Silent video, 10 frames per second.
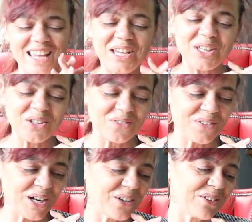Thank you
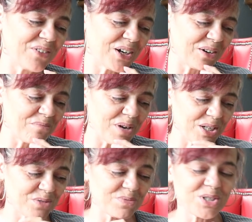very, very
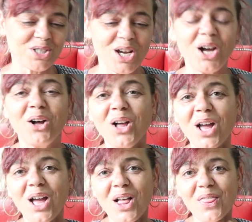much, Michelle.
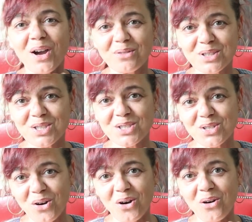That was
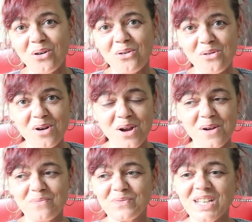so
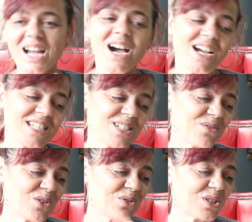kind of
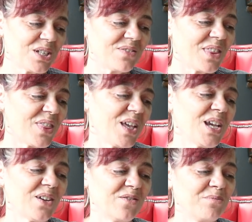you to even
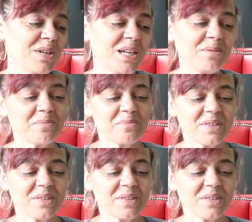think of me.